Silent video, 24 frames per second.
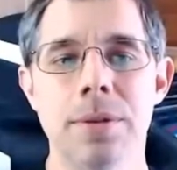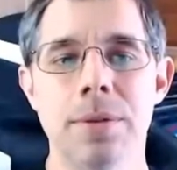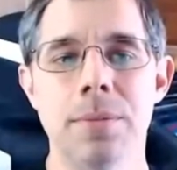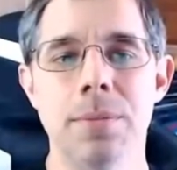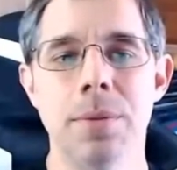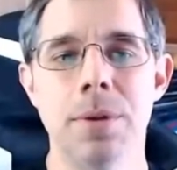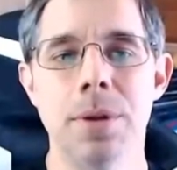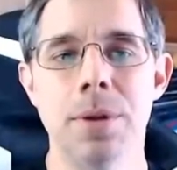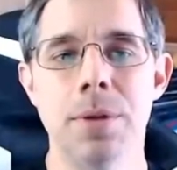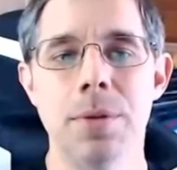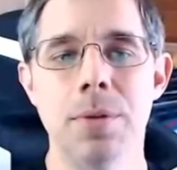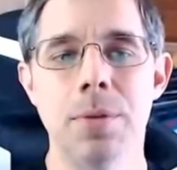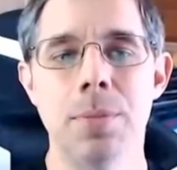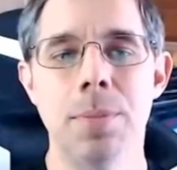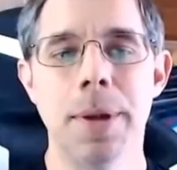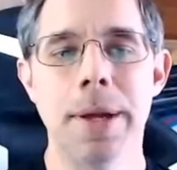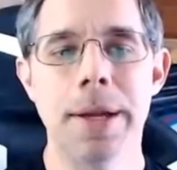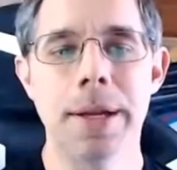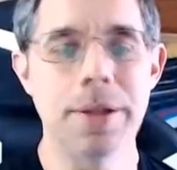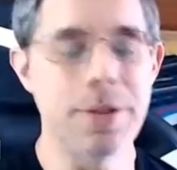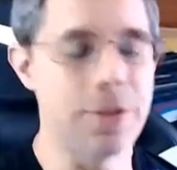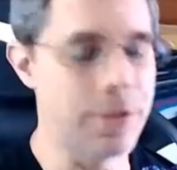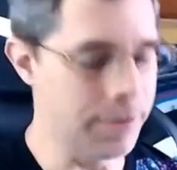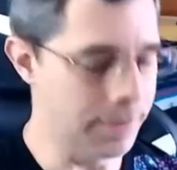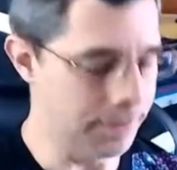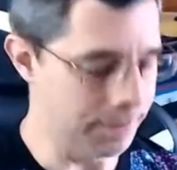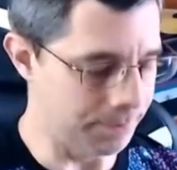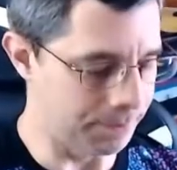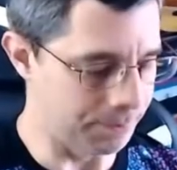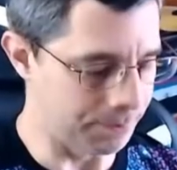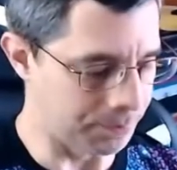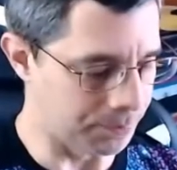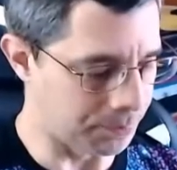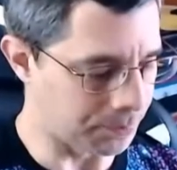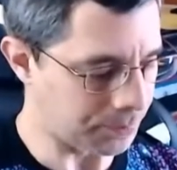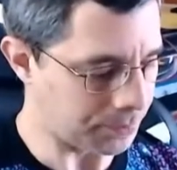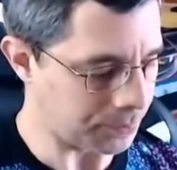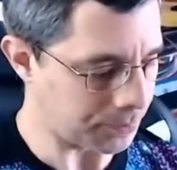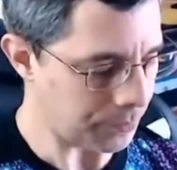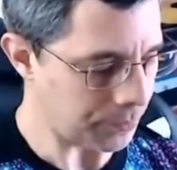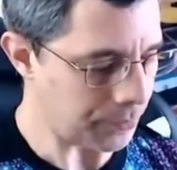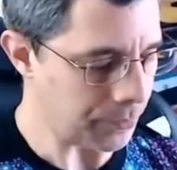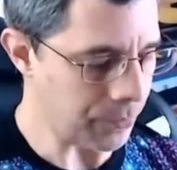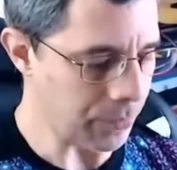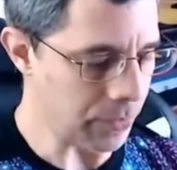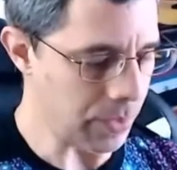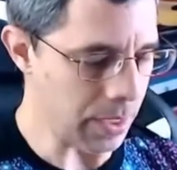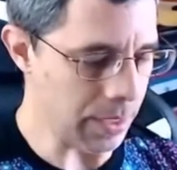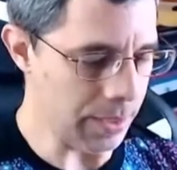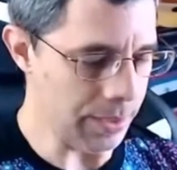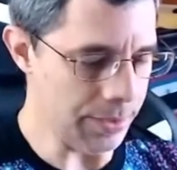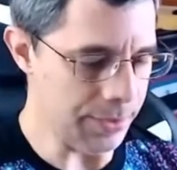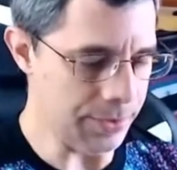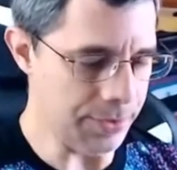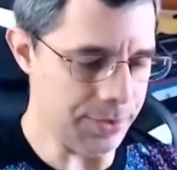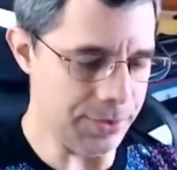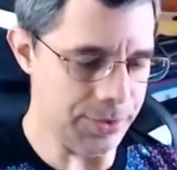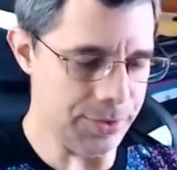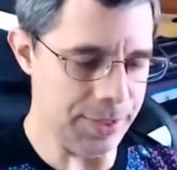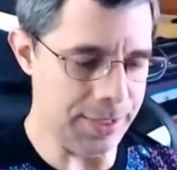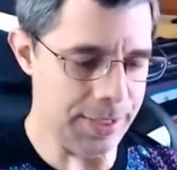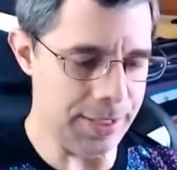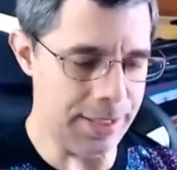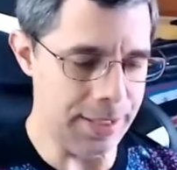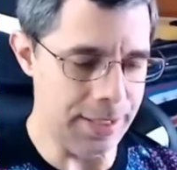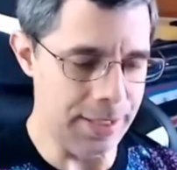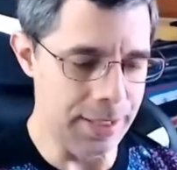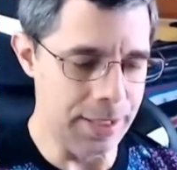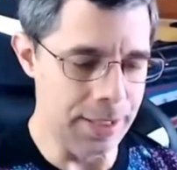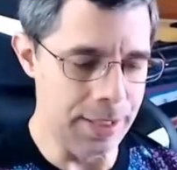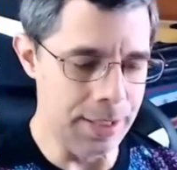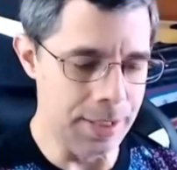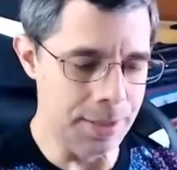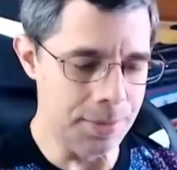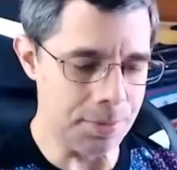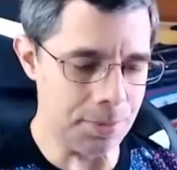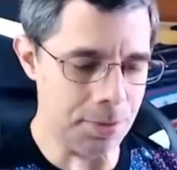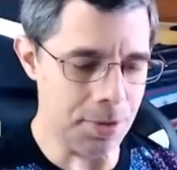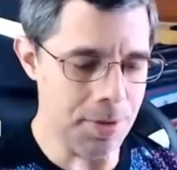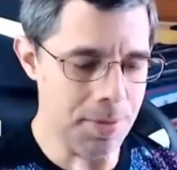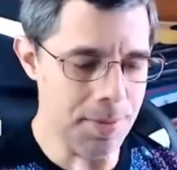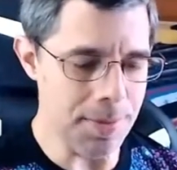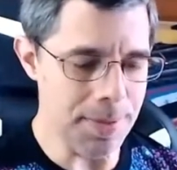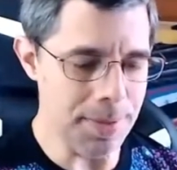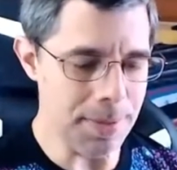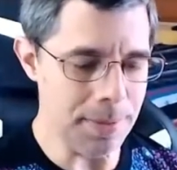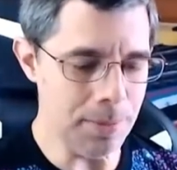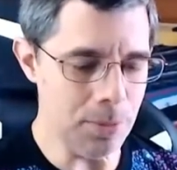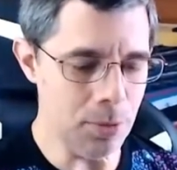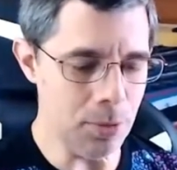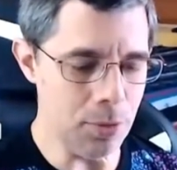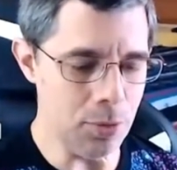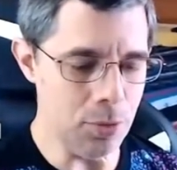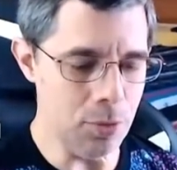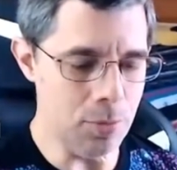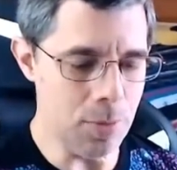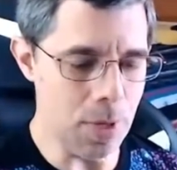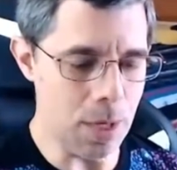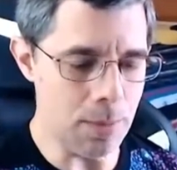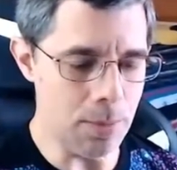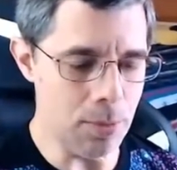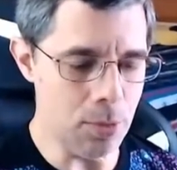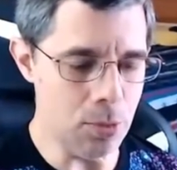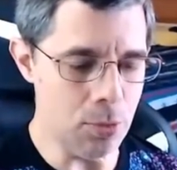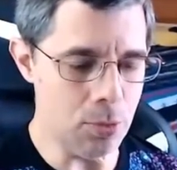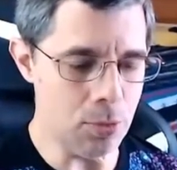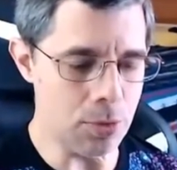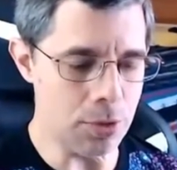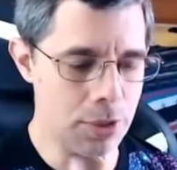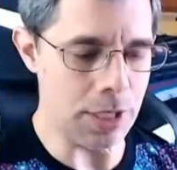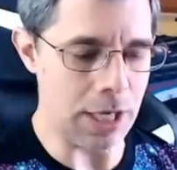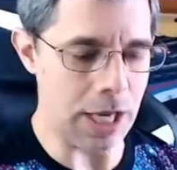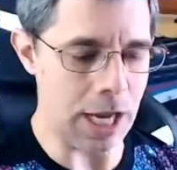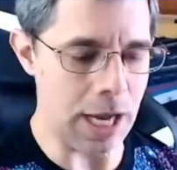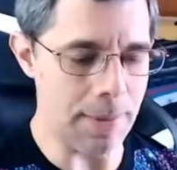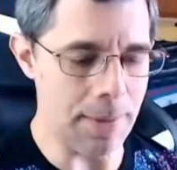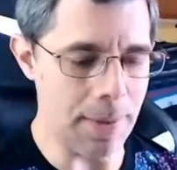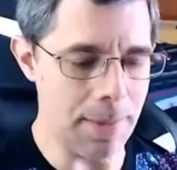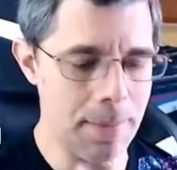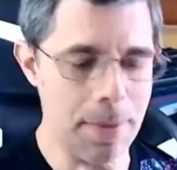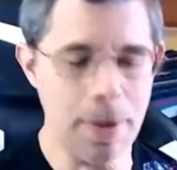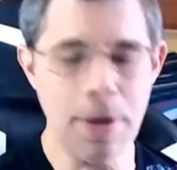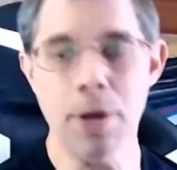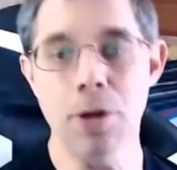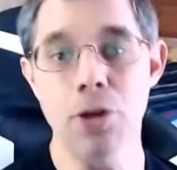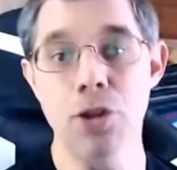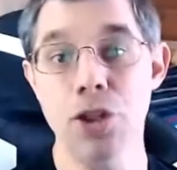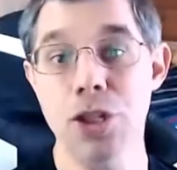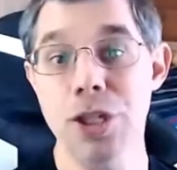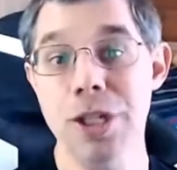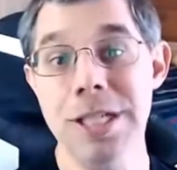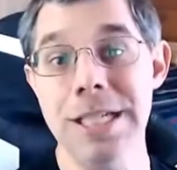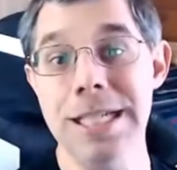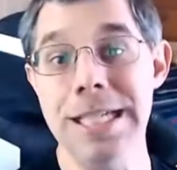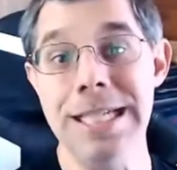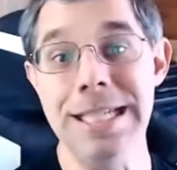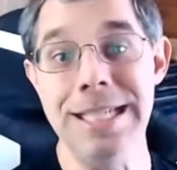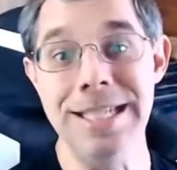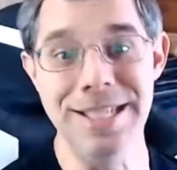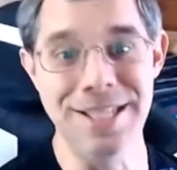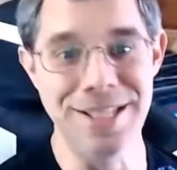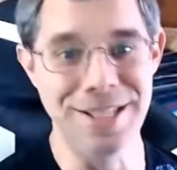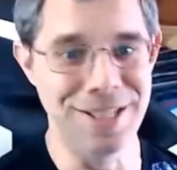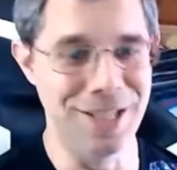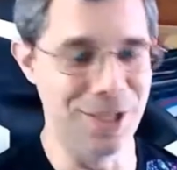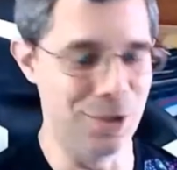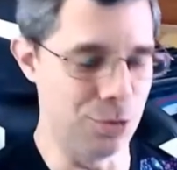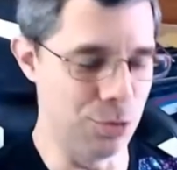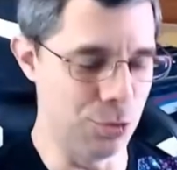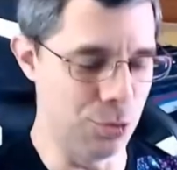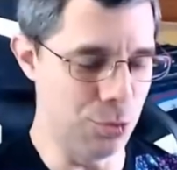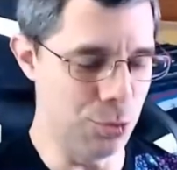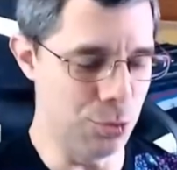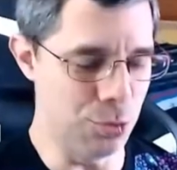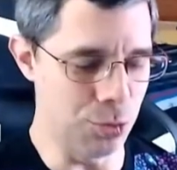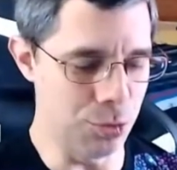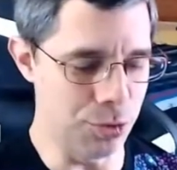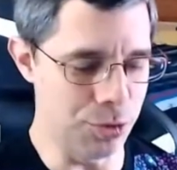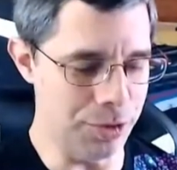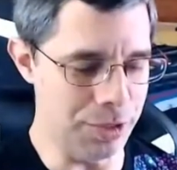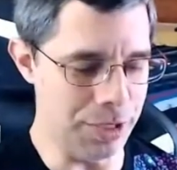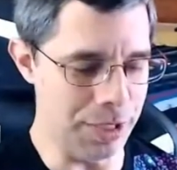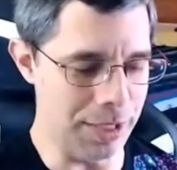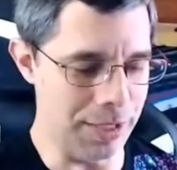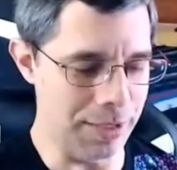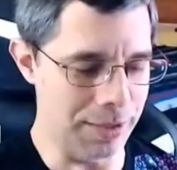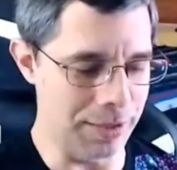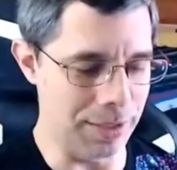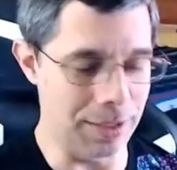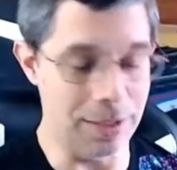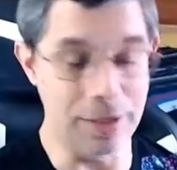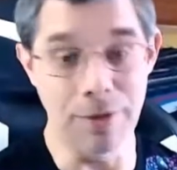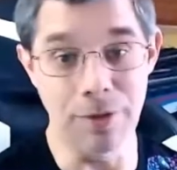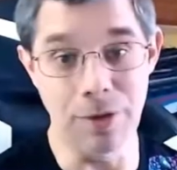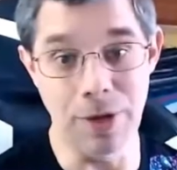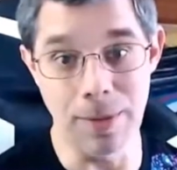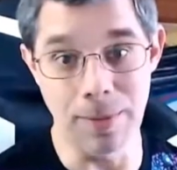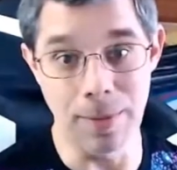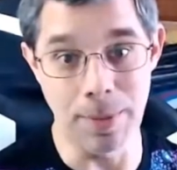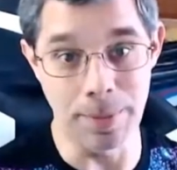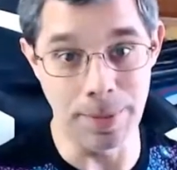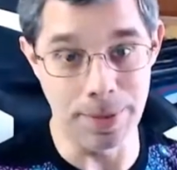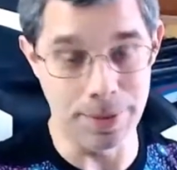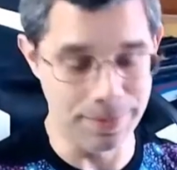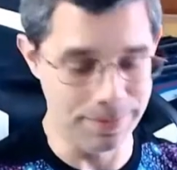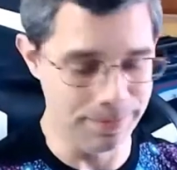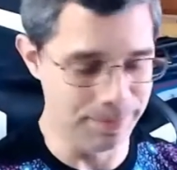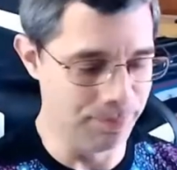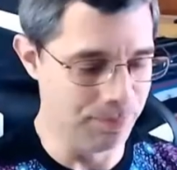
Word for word: Pretty cool packaging. This is the Premium Umaibo Camembert Cheese. Ooh, goody. I love Camembert.